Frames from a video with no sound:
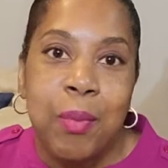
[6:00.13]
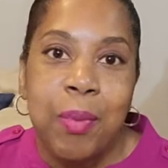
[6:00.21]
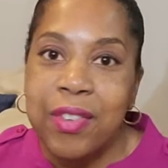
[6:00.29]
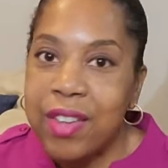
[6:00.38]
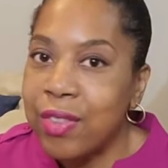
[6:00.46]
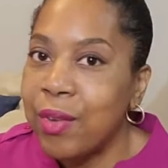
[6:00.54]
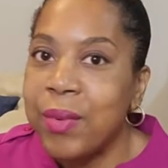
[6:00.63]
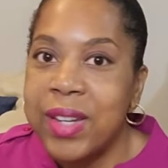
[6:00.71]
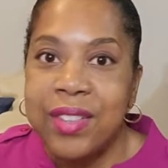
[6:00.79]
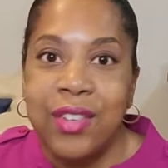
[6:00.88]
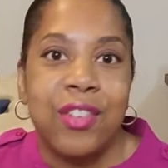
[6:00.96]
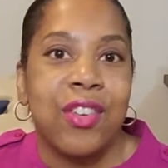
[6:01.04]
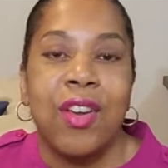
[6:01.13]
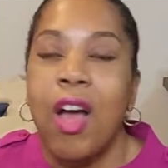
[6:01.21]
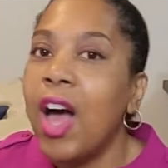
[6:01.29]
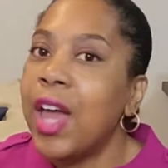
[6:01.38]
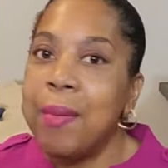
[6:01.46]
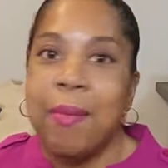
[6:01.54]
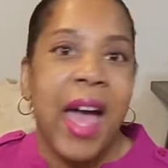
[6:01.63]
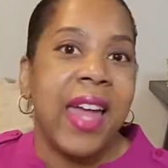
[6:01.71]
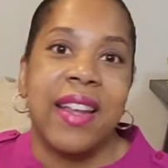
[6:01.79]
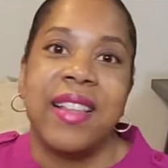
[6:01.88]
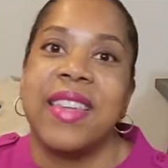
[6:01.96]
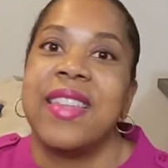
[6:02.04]
present the research and
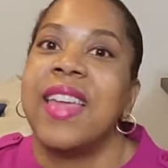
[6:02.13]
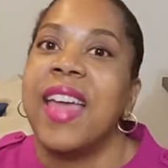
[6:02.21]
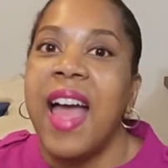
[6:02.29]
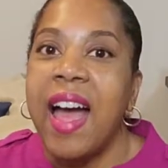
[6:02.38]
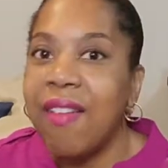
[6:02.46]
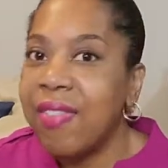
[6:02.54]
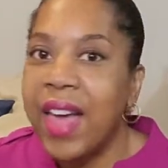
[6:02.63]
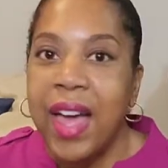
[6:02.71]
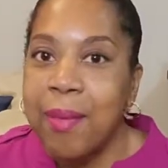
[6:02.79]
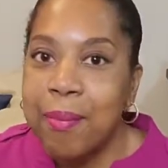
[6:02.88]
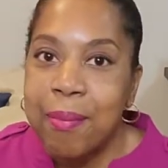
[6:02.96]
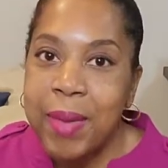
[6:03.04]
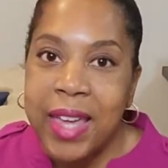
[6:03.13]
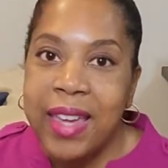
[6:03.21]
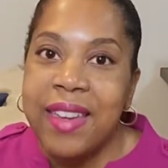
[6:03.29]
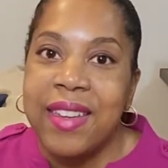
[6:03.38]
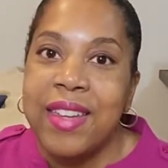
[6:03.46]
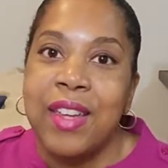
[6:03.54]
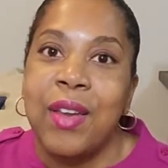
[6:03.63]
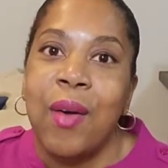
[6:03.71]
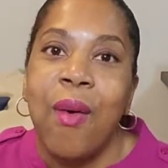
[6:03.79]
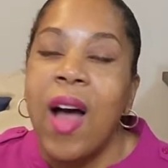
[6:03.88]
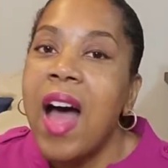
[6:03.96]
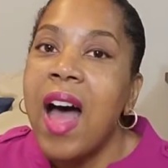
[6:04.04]
automatically they have that big,
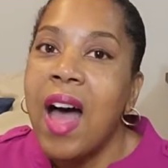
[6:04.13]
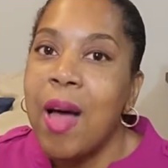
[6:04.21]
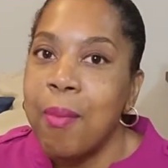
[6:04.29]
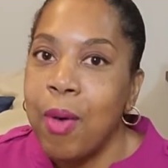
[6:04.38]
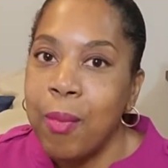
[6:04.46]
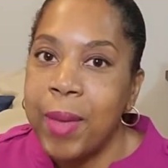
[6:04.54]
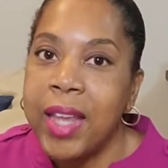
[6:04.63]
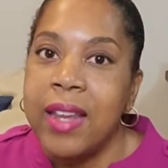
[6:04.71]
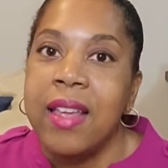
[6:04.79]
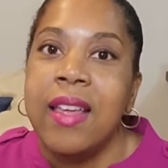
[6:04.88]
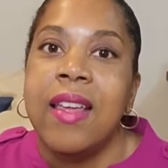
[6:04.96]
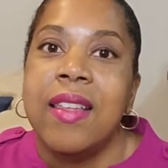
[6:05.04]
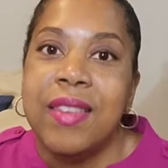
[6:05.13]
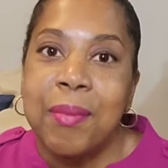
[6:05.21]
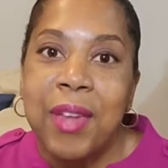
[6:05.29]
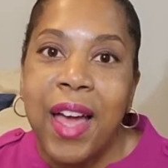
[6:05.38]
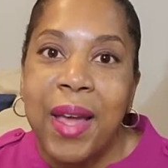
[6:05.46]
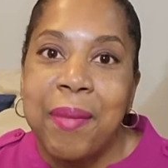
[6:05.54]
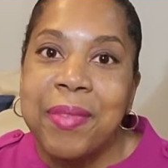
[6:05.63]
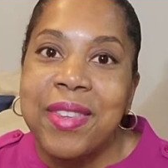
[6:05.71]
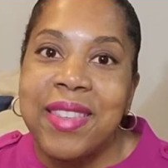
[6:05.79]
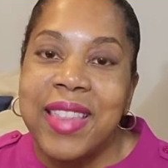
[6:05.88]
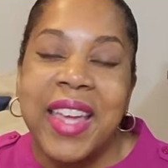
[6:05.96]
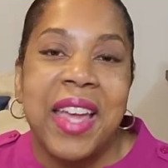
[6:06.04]
aha moment. Sometimes
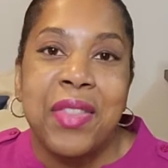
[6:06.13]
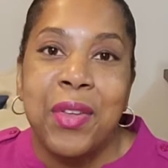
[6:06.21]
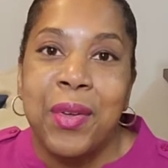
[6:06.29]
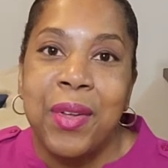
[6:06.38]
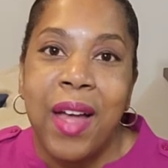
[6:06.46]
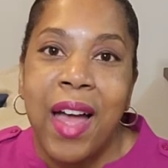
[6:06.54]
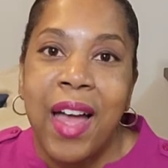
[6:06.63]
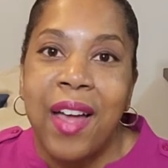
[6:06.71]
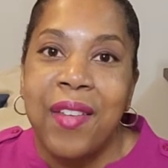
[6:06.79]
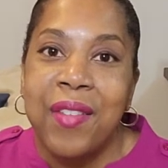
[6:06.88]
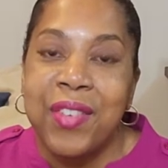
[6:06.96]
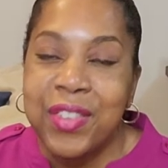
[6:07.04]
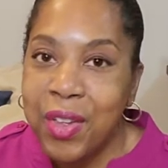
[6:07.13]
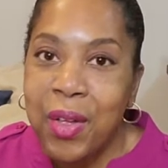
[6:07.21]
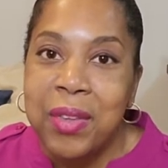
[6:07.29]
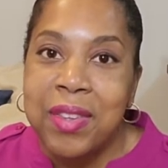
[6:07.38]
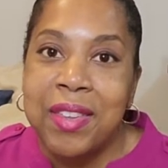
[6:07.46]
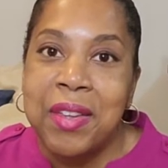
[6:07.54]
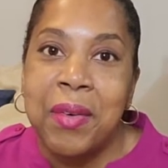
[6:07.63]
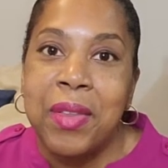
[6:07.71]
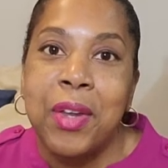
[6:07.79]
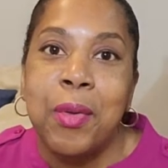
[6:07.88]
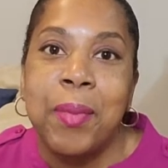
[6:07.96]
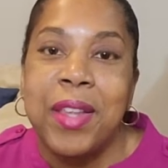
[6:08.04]
they get the results and they're a
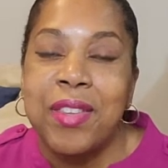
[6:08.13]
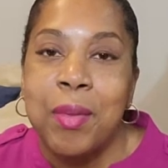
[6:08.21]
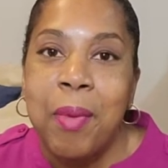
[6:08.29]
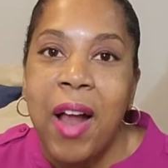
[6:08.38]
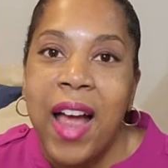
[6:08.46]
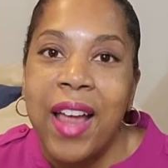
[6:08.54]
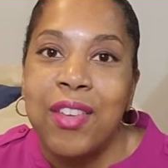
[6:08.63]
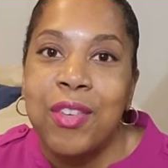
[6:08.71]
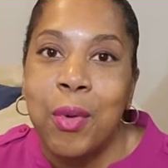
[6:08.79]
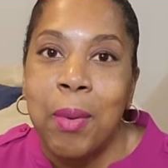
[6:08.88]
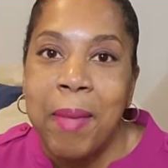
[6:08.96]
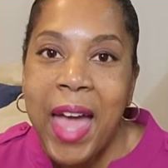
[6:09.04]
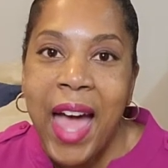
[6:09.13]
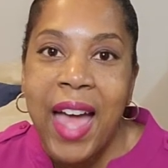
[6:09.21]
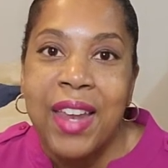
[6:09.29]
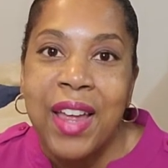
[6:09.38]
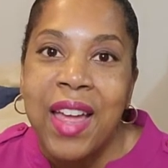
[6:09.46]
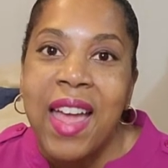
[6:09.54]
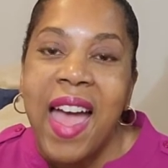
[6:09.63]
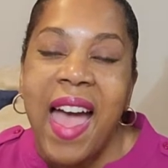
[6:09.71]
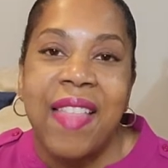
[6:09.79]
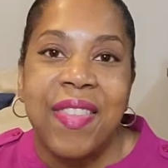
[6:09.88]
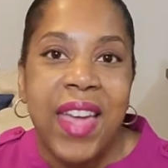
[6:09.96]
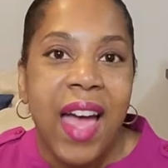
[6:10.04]
little bit surprised or mad,
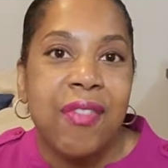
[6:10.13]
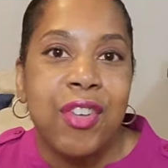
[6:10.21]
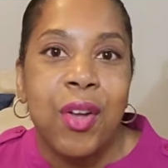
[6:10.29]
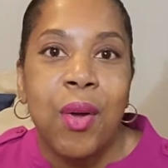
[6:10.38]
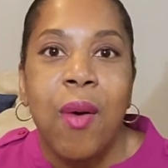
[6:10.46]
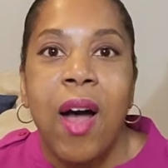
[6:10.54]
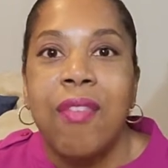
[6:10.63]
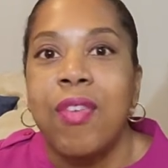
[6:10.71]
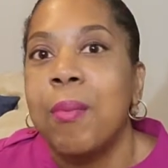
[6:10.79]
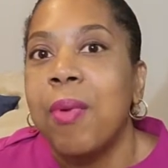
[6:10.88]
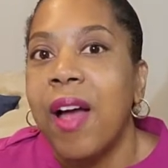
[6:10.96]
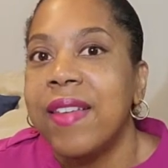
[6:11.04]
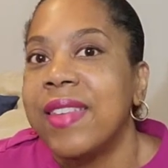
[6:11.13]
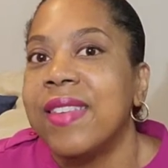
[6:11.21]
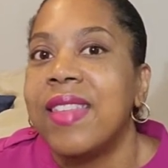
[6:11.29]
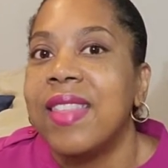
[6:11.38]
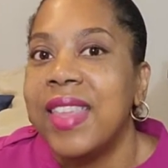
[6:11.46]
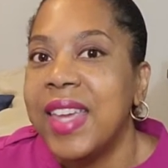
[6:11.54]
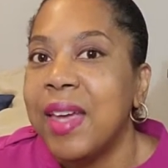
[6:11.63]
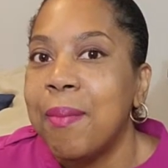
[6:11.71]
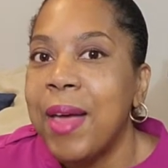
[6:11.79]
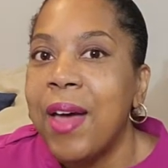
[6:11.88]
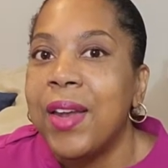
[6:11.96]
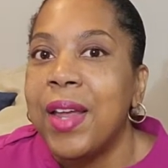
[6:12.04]
and they have to go off and process and think
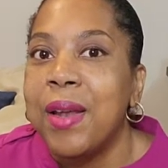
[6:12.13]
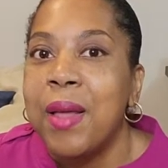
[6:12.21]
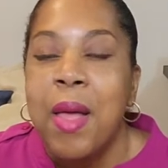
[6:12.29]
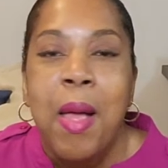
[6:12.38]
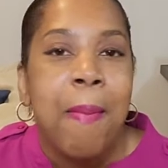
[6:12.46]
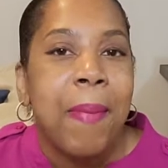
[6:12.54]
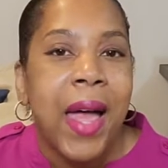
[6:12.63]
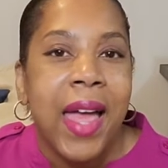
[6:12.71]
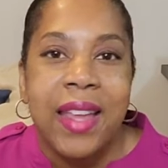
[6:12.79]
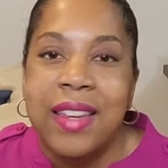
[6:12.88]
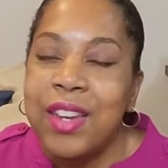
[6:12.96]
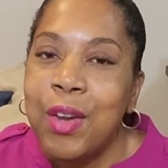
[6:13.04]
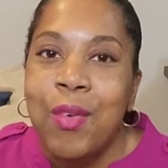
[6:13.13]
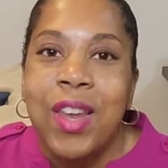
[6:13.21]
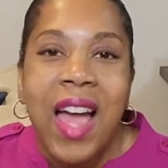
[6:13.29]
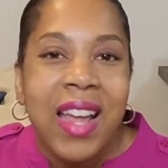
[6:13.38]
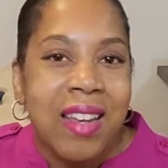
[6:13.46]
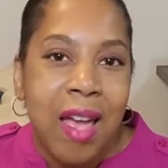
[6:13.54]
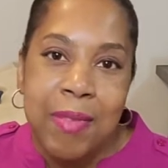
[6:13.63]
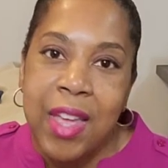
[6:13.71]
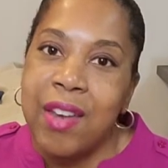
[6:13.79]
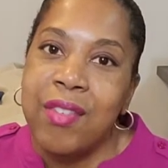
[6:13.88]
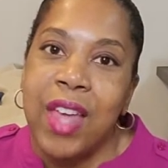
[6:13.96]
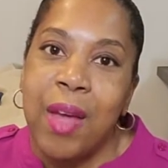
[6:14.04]
about it. But 9 times
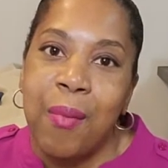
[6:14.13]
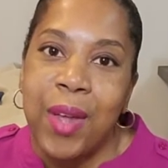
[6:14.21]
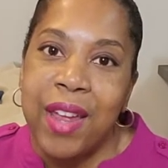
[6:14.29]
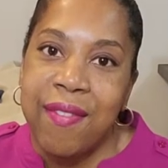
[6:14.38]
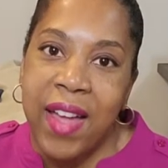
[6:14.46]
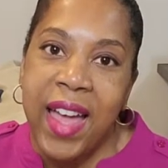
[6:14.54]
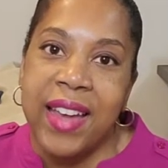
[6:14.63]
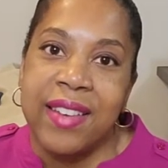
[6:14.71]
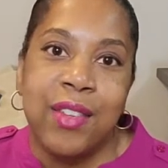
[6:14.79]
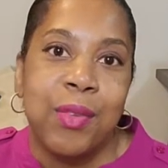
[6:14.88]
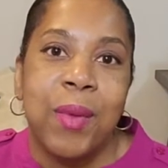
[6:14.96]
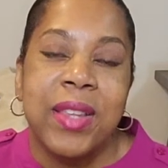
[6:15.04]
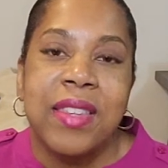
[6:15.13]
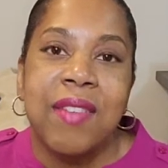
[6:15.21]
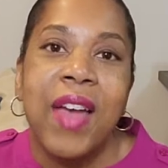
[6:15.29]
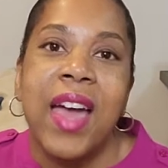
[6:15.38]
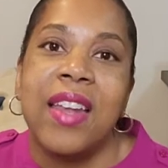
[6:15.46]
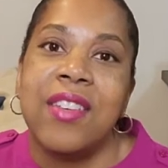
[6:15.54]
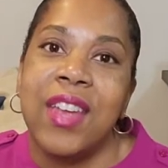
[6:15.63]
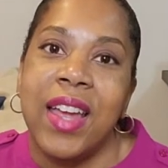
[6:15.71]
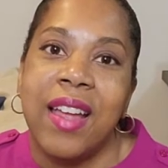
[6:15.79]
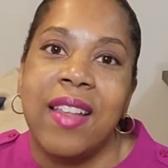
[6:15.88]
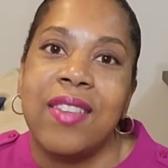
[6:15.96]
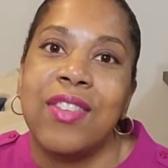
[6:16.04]
out of 10, what I find is once they've had a
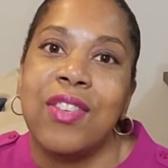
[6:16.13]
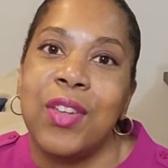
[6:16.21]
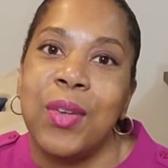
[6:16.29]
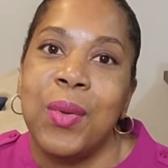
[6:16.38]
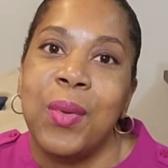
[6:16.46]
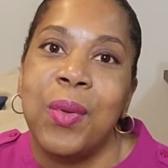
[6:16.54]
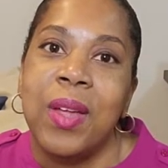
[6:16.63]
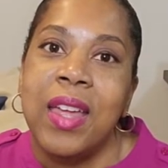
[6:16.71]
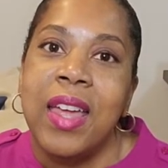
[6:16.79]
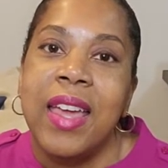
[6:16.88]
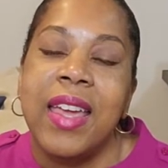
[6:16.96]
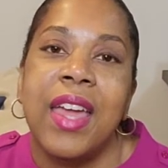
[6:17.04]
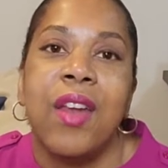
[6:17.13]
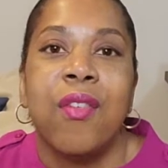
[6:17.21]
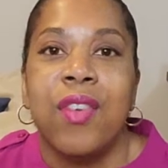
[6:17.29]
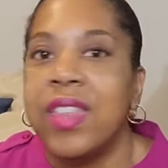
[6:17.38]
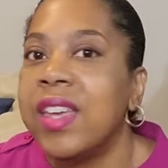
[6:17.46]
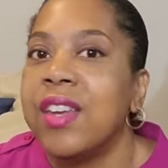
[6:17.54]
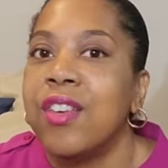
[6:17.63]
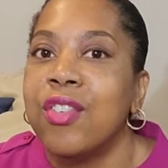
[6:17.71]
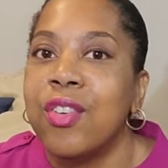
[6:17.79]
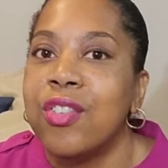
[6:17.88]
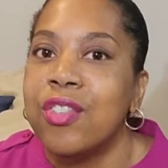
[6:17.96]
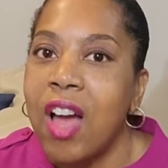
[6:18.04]
chance to get over the
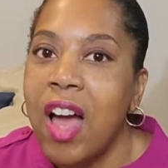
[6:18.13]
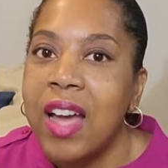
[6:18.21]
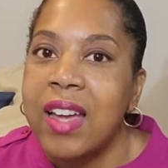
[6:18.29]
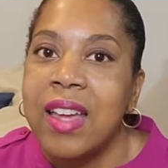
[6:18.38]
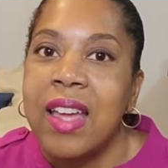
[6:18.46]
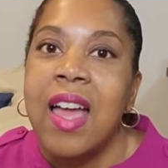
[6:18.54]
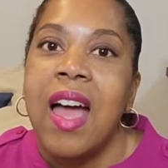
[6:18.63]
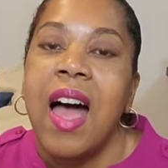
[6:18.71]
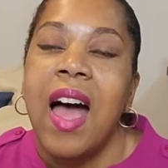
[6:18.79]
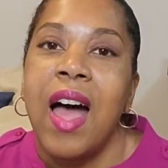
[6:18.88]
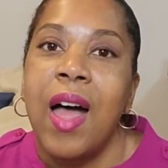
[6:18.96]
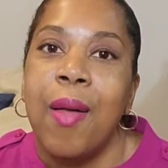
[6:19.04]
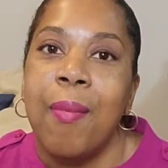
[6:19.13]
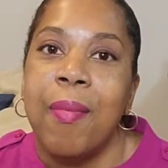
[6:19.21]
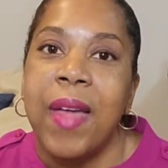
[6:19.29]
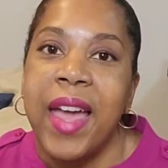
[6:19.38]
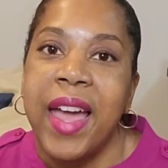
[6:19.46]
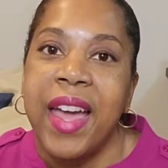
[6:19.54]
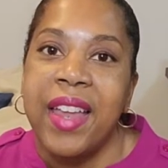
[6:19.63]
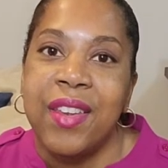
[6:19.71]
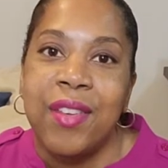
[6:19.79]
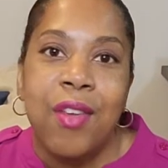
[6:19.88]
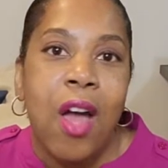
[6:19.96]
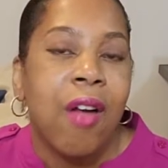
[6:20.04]
initial shock
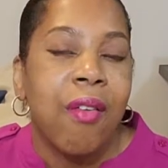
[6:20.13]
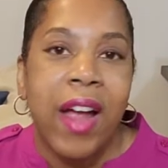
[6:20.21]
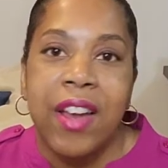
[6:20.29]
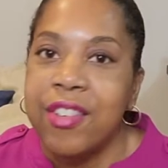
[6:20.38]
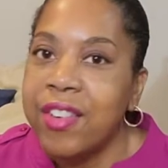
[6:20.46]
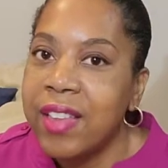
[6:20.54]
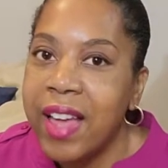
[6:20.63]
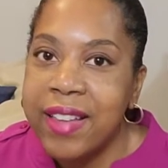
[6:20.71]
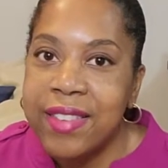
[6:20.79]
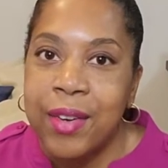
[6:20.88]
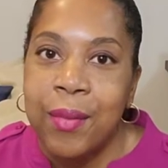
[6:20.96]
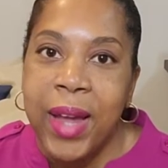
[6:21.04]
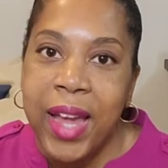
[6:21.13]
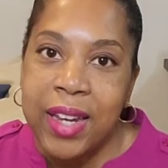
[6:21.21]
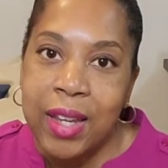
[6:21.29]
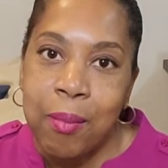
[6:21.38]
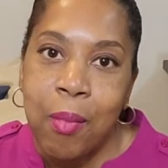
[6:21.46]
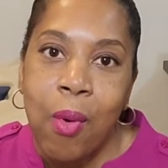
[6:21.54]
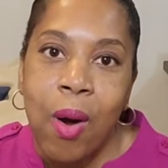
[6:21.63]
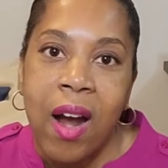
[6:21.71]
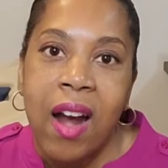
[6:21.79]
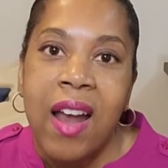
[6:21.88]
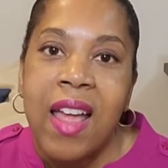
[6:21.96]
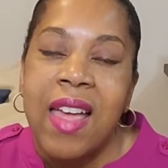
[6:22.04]
and not rationalize it away
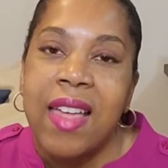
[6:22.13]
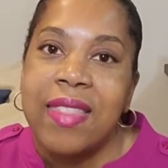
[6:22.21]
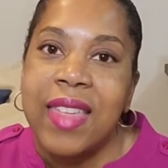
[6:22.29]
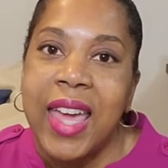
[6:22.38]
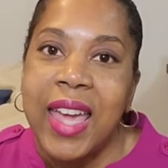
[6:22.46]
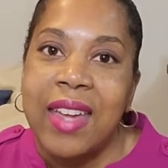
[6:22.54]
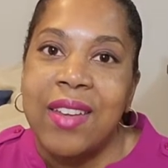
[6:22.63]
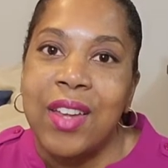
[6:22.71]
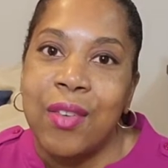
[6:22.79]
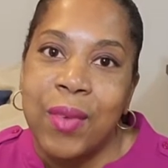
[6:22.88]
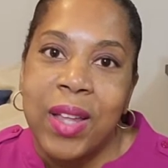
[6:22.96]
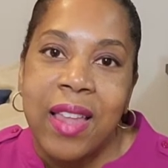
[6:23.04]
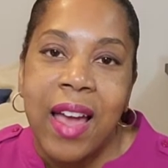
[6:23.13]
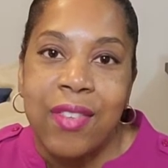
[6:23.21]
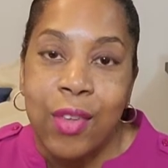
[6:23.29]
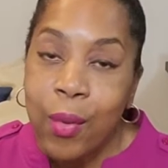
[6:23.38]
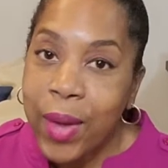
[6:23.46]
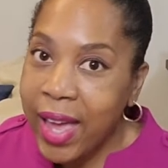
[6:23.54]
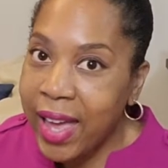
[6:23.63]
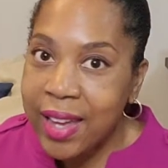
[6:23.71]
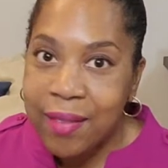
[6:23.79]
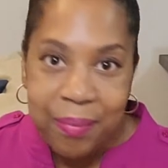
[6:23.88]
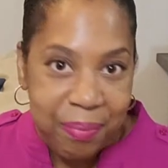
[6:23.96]
anymore, they can realize, okay,